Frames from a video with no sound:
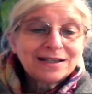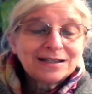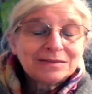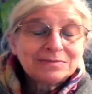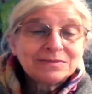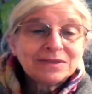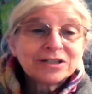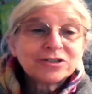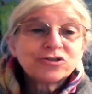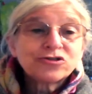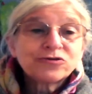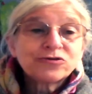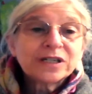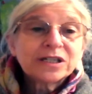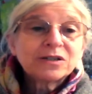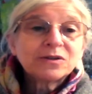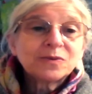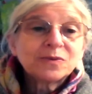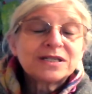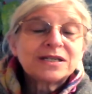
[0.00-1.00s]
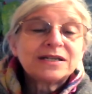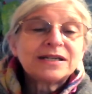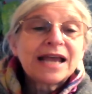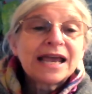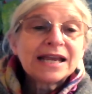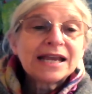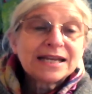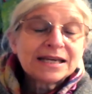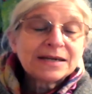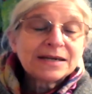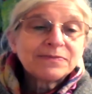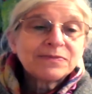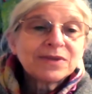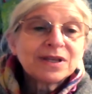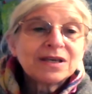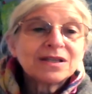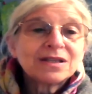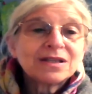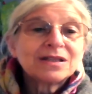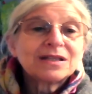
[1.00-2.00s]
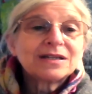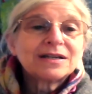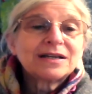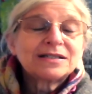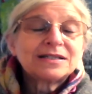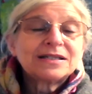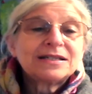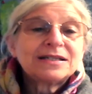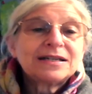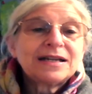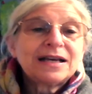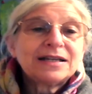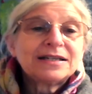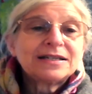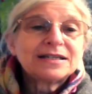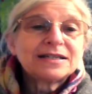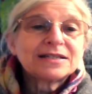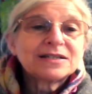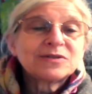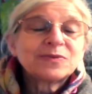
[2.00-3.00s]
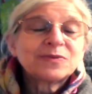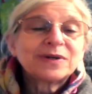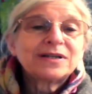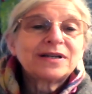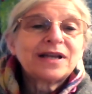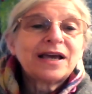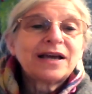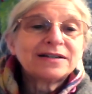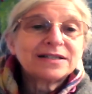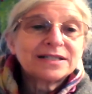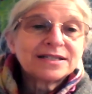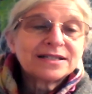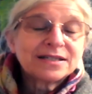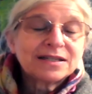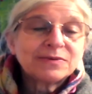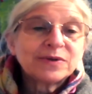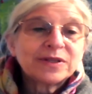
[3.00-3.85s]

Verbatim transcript: um, a trigger was in Haiti in the nineteen nineties when Arist